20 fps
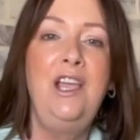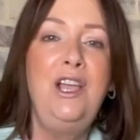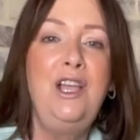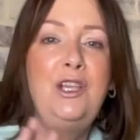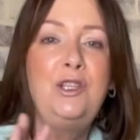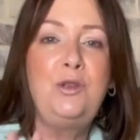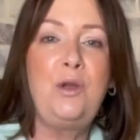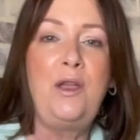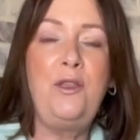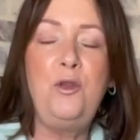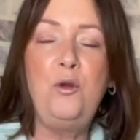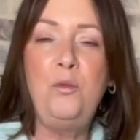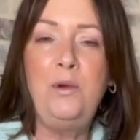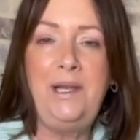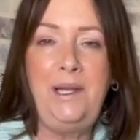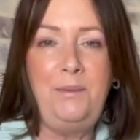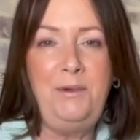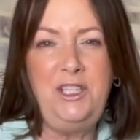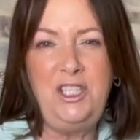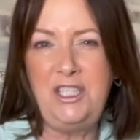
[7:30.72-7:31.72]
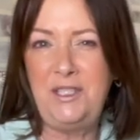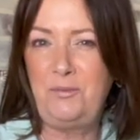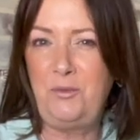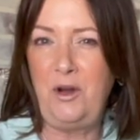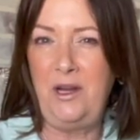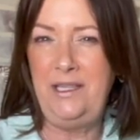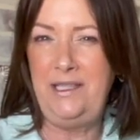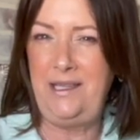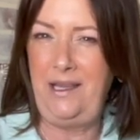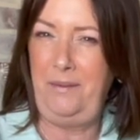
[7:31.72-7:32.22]
So I thought, well, let me just
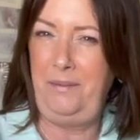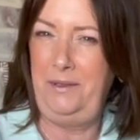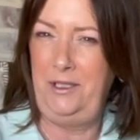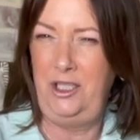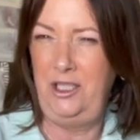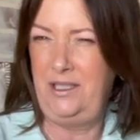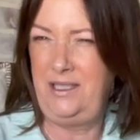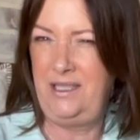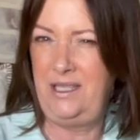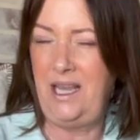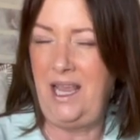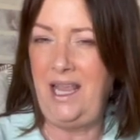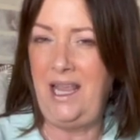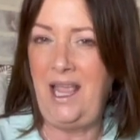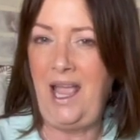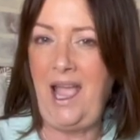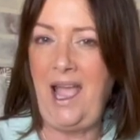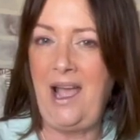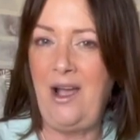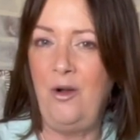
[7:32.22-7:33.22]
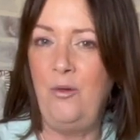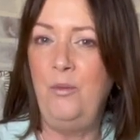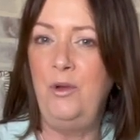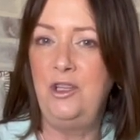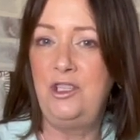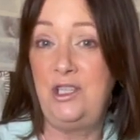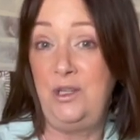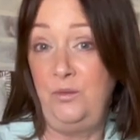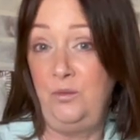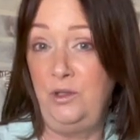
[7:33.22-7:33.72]
price it up and just see how
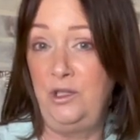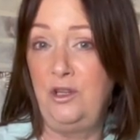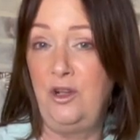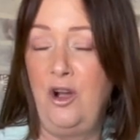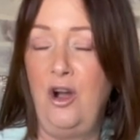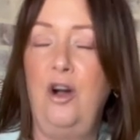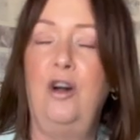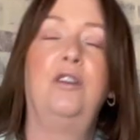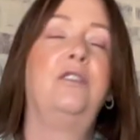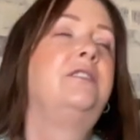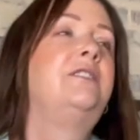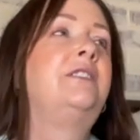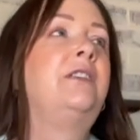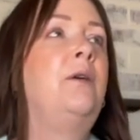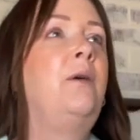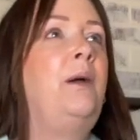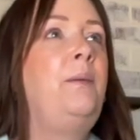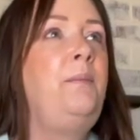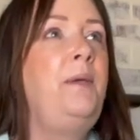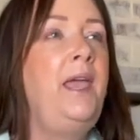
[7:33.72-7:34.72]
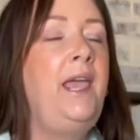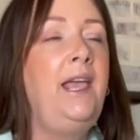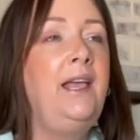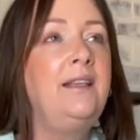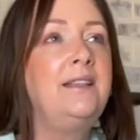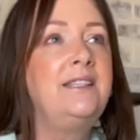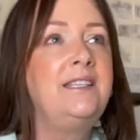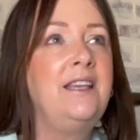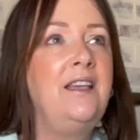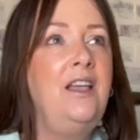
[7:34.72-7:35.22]
much it would cost. So I
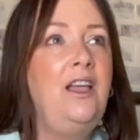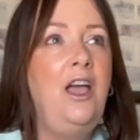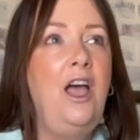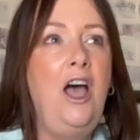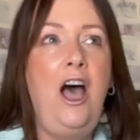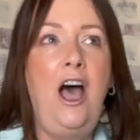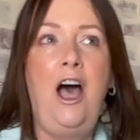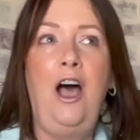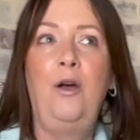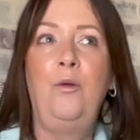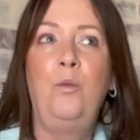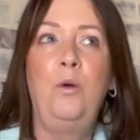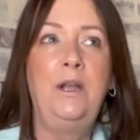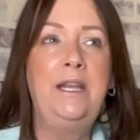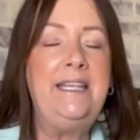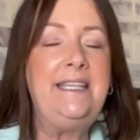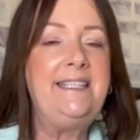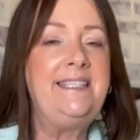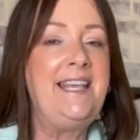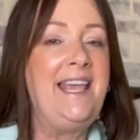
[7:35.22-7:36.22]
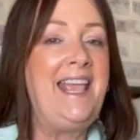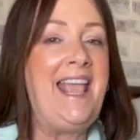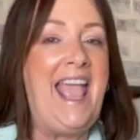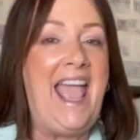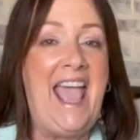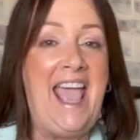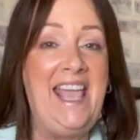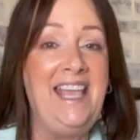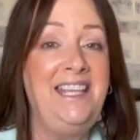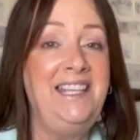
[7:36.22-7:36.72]
picked, I want to say
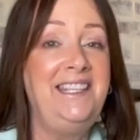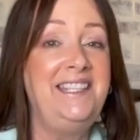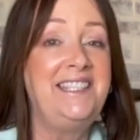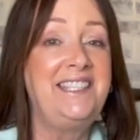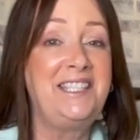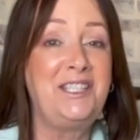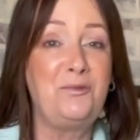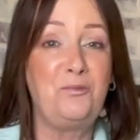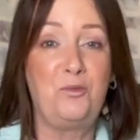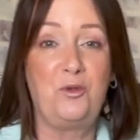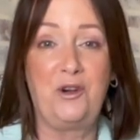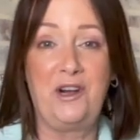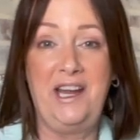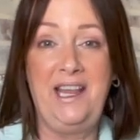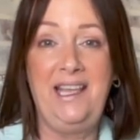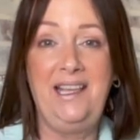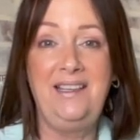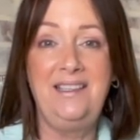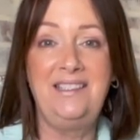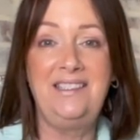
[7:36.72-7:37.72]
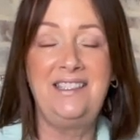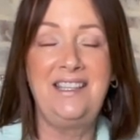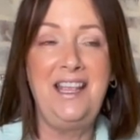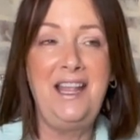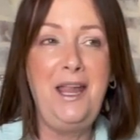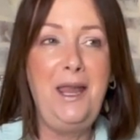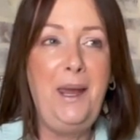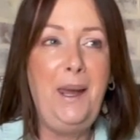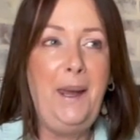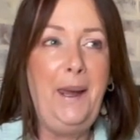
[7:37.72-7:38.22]
8 sprigs.
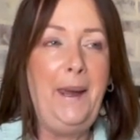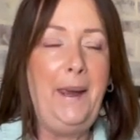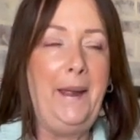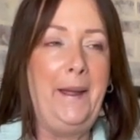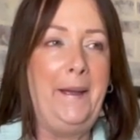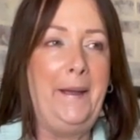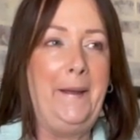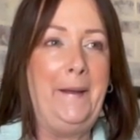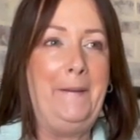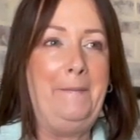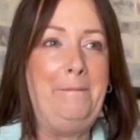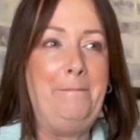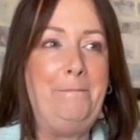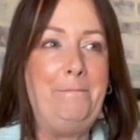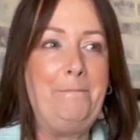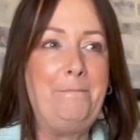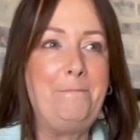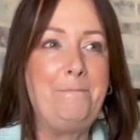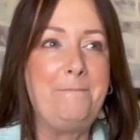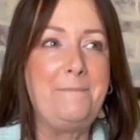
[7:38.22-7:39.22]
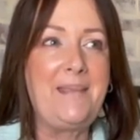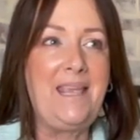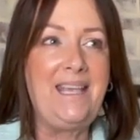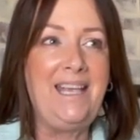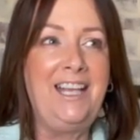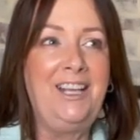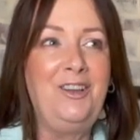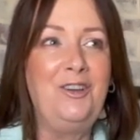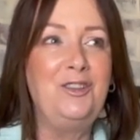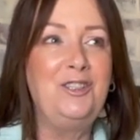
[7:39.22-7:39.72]

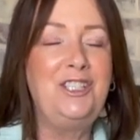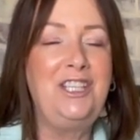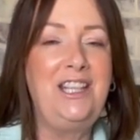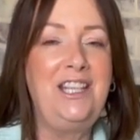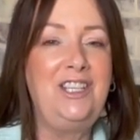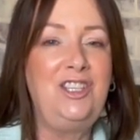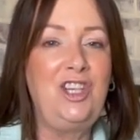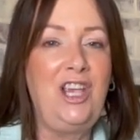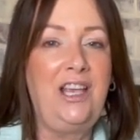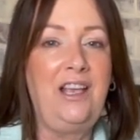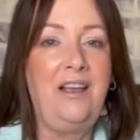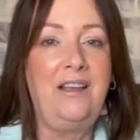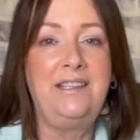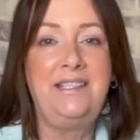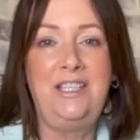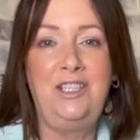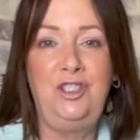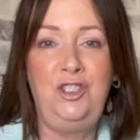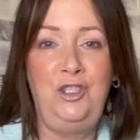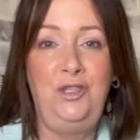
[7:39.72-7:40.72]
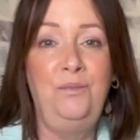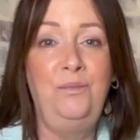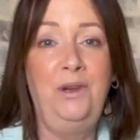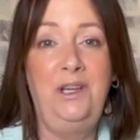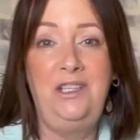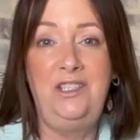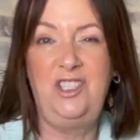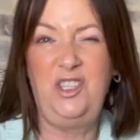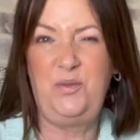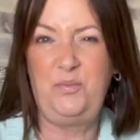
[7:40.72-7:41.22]
I got to the checkout. I said, do you
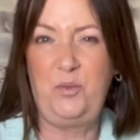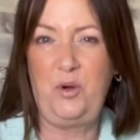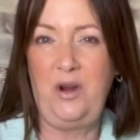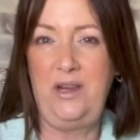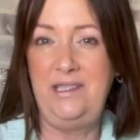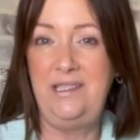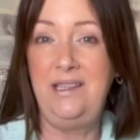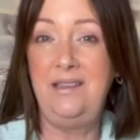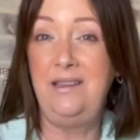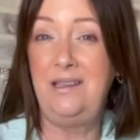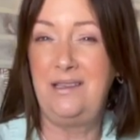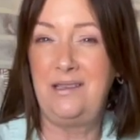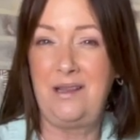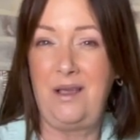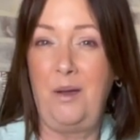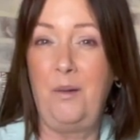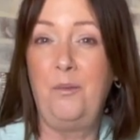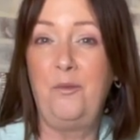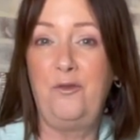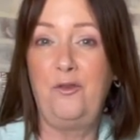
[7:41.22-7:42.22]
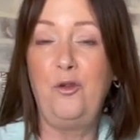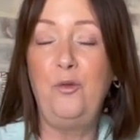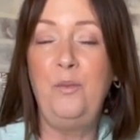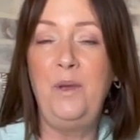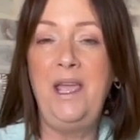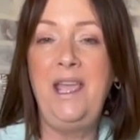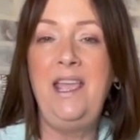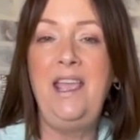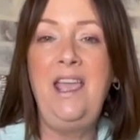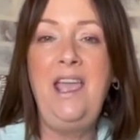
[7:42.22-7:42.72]
mind just pricing this up for
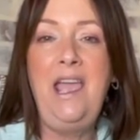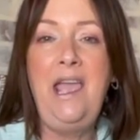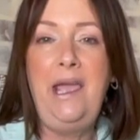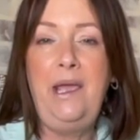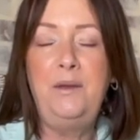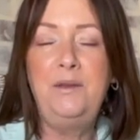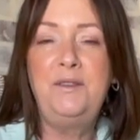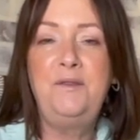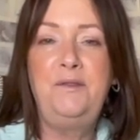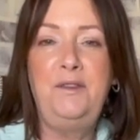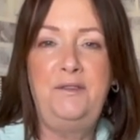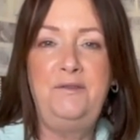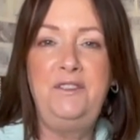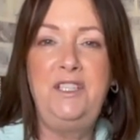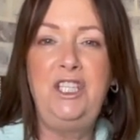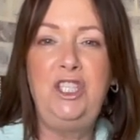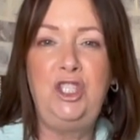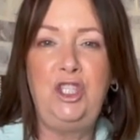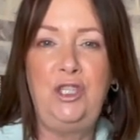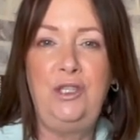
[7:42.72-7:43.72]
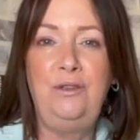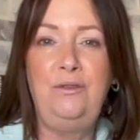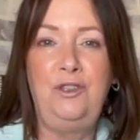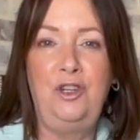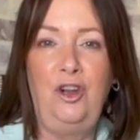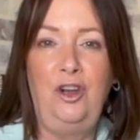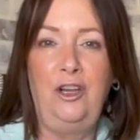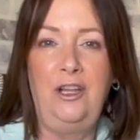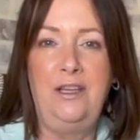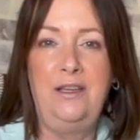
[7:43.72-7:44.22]
me? It was
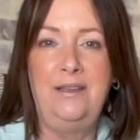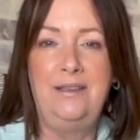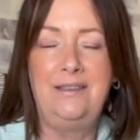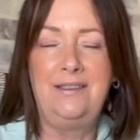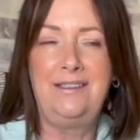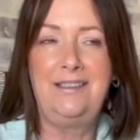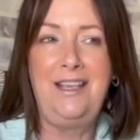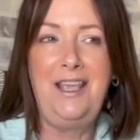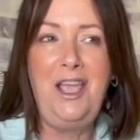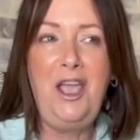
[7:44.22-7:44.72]
$52.